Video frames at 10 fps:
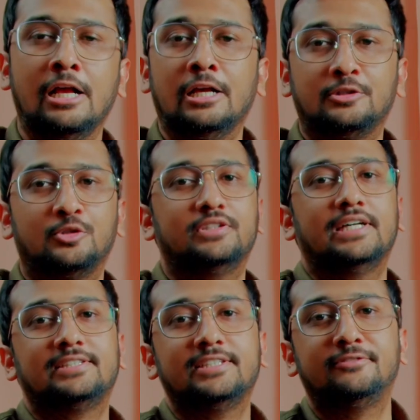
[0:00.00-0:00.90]
So
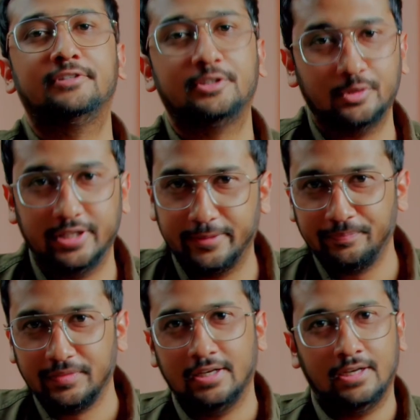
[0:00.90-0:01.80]
that's it for today.
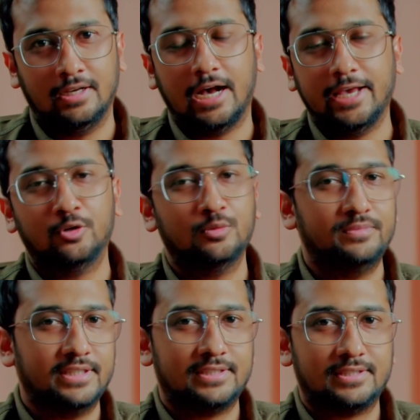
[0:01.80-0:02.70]
I hope
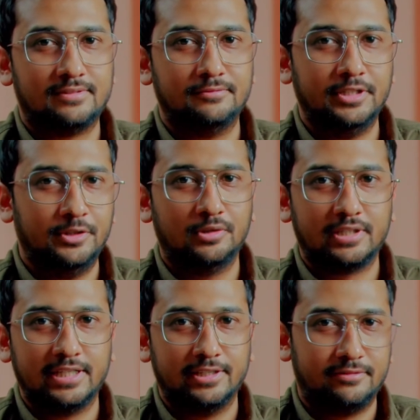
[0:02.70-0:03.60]
this video
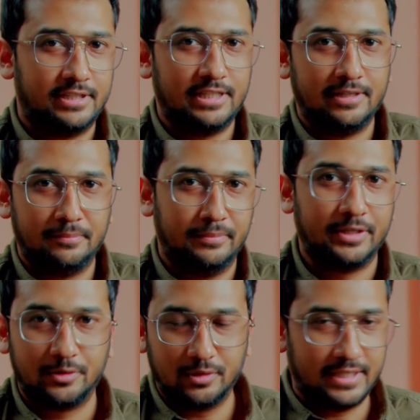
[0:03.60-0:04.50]
can definitely
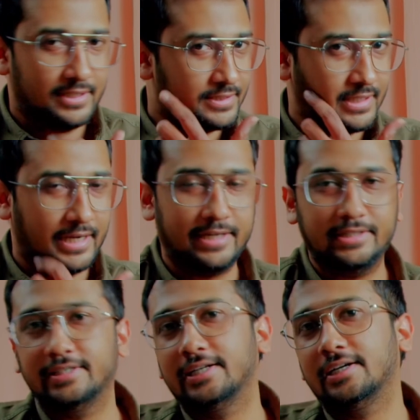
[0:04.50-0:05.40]
make you
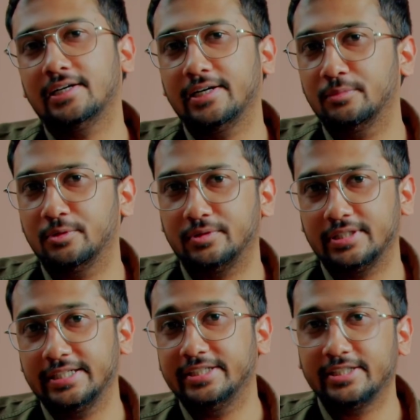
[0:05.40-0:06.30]
understand about
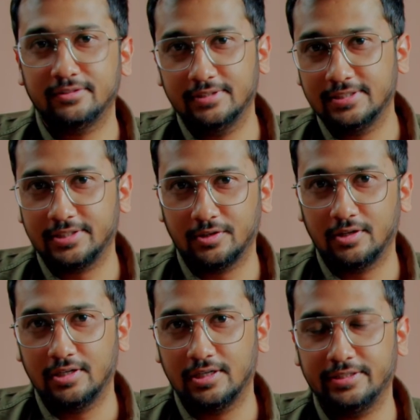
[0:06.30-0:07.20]
intervals and
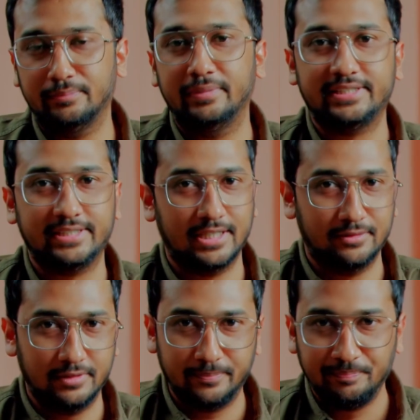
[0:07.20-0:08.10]
all in basic
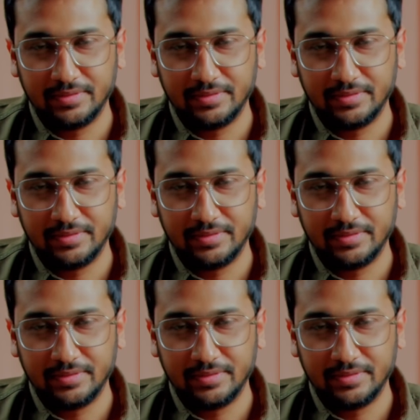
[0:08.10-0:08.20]
level.